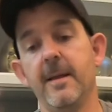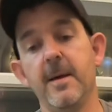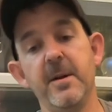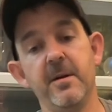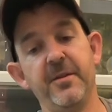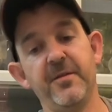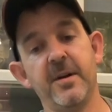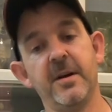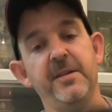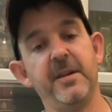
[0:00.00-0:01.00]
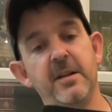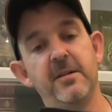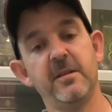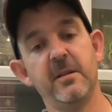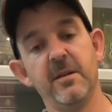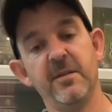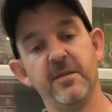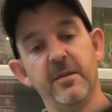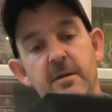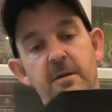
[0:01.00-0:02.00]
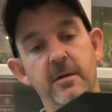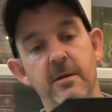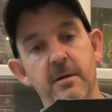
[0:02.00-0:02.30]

That'd be nice for cutting into turf.